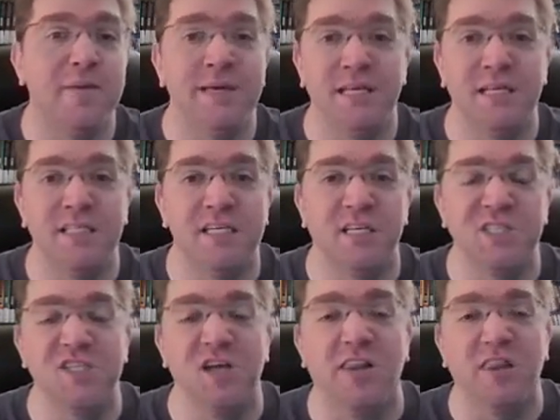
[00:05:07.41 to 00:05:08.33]
He
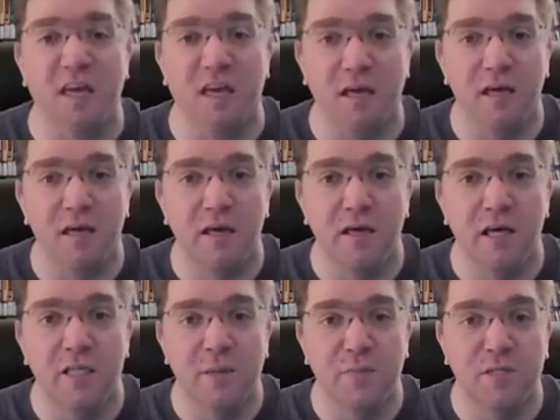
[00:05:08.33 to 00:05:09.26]
does nothing
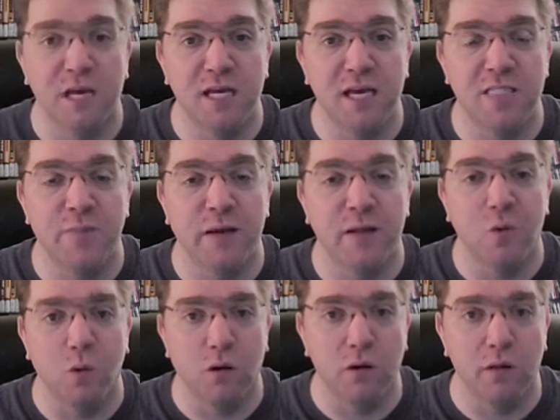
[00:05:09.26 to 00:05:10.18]
except say yes my
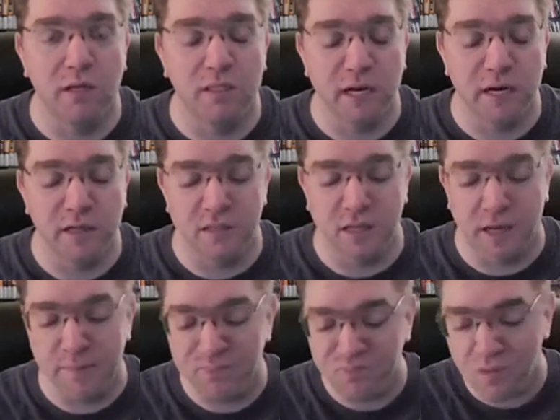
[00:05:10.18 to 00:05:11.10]
lord the entire time.